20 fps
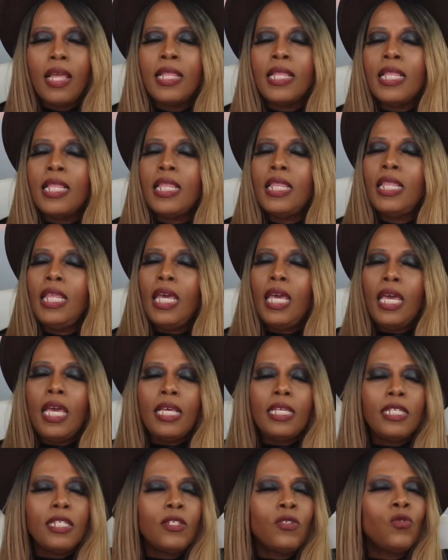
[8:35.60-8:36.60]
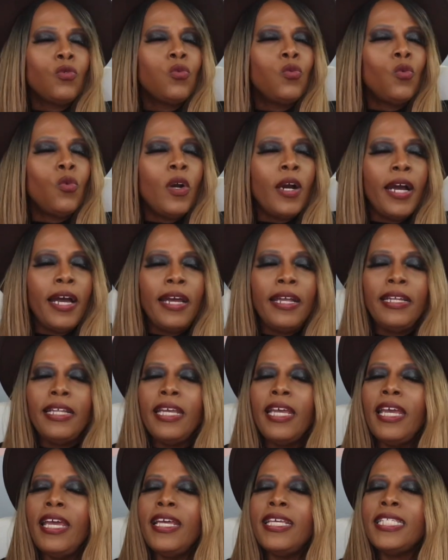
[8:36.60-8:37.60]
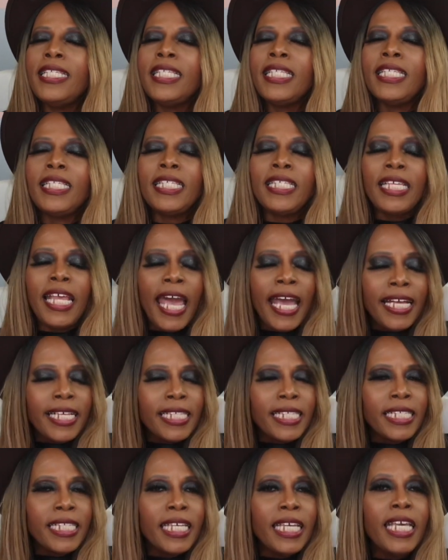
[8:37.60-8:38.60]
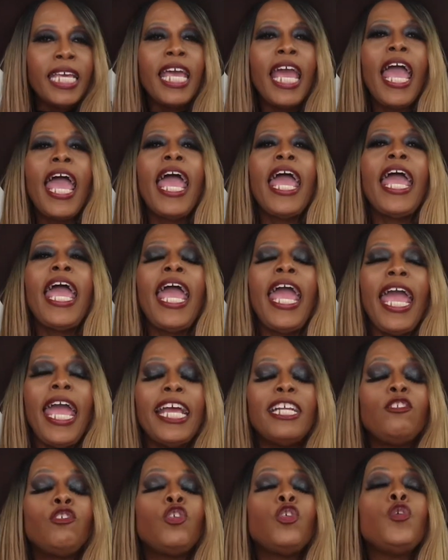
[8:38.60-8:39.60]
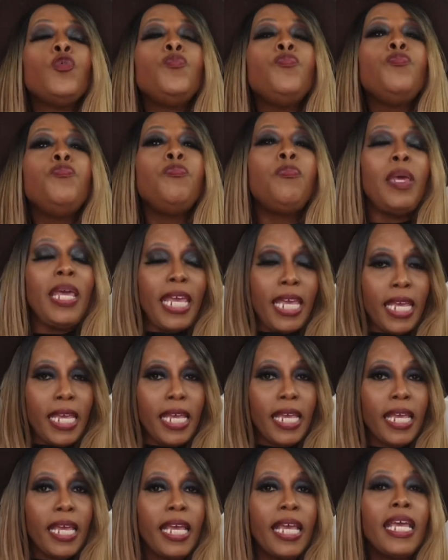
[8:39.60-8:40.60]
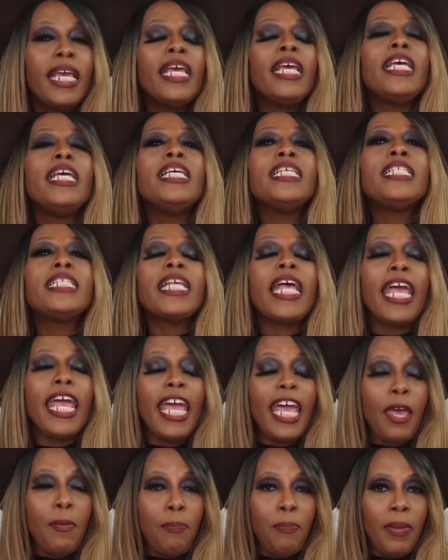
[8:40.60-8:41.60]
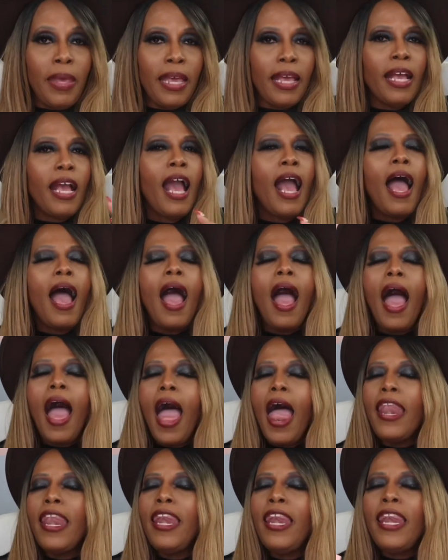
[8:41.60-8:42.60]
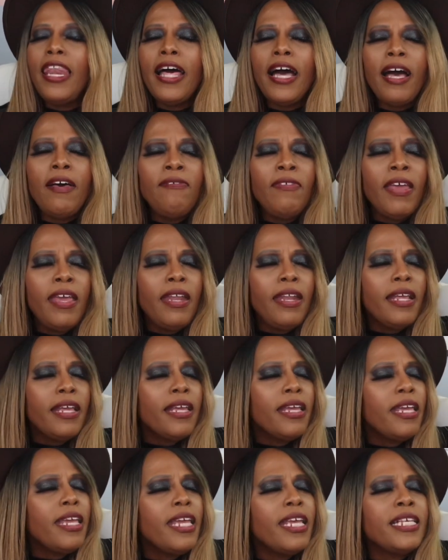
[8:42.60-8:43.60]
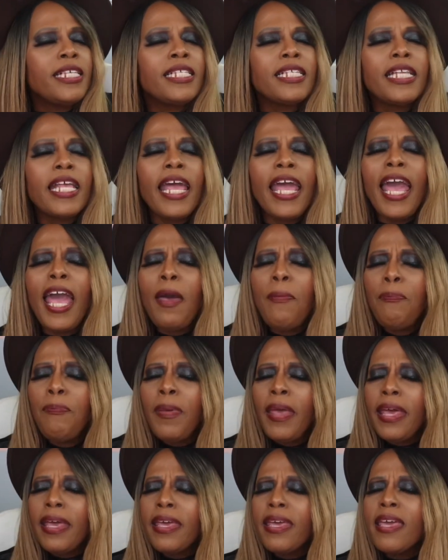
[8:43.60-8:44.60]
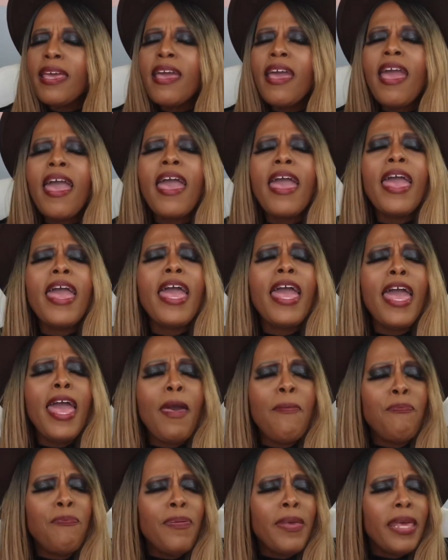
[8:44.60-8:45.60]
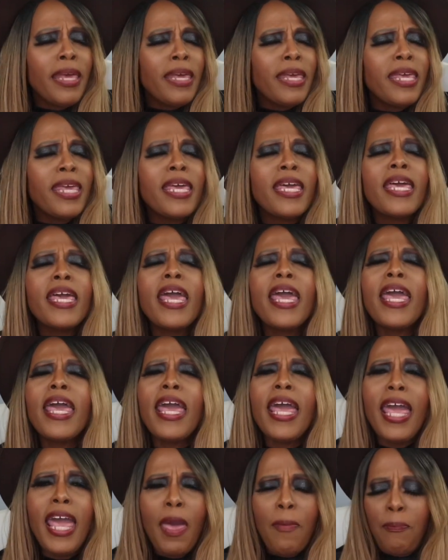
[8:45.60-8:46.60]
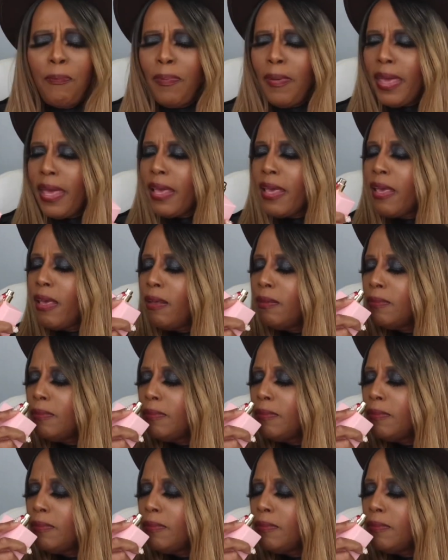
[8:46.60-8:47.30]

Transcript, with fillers: This one is sexy, and to me, it's epic. I love it. It's epic, epic, epic.